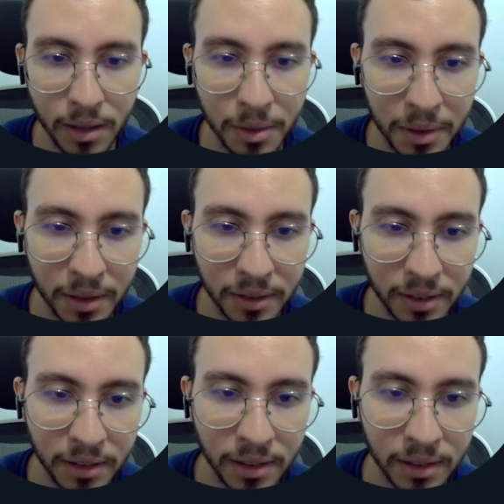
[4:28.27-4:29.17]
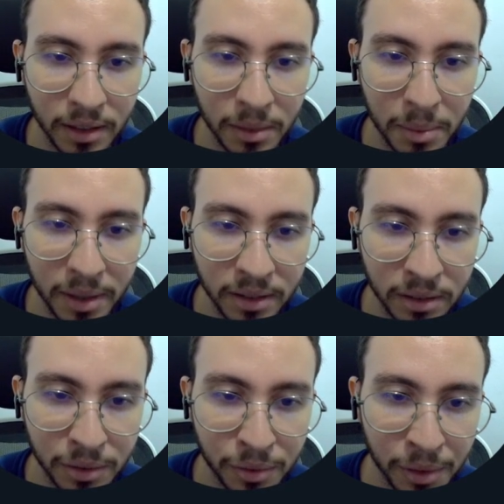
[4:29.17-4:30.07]
we can see that the message is
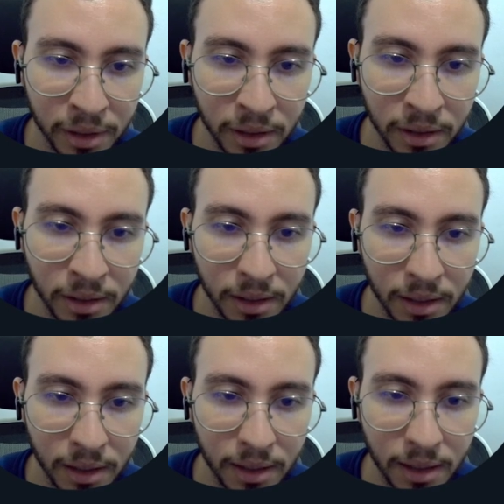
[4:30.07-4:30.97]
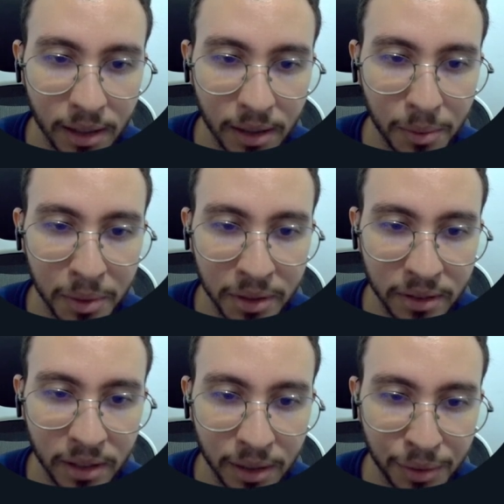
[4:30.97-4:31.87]
forwarded with
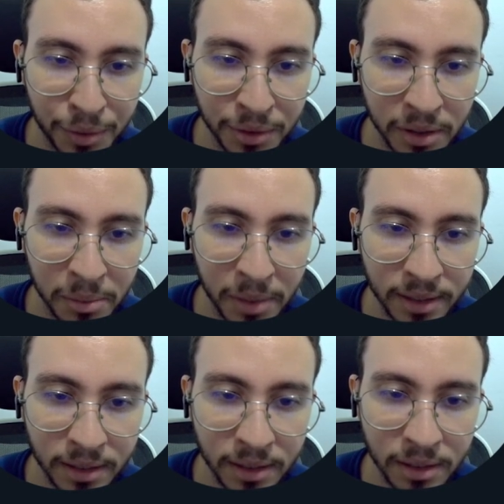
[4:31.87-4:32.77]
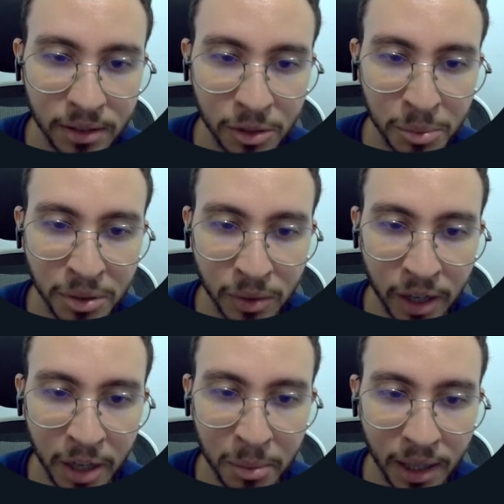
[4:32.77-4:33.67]
the footer message,
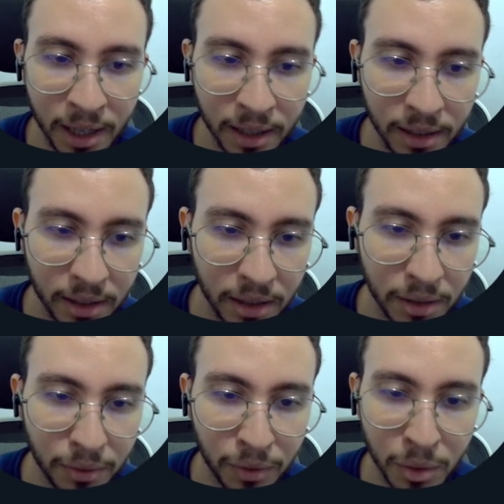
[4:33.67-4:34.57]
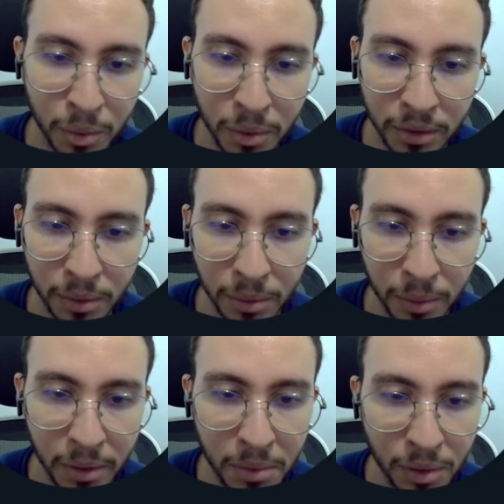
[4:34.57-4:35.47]
subscribe, like. If you want to
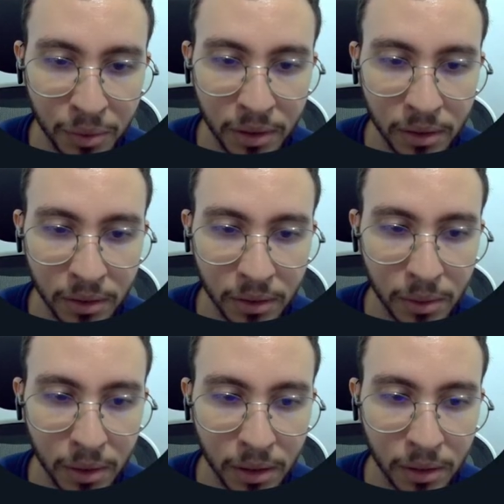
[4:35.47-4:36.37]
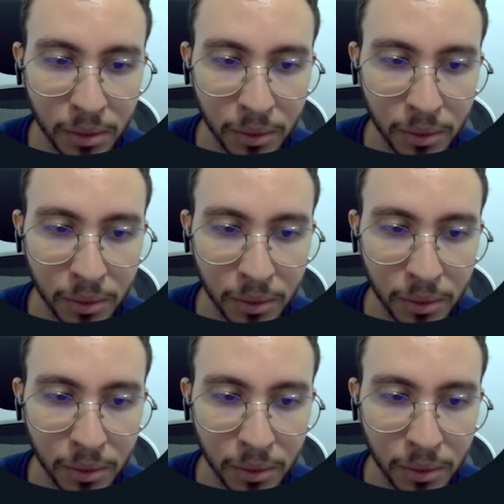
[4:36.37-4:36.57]
remove this, you can do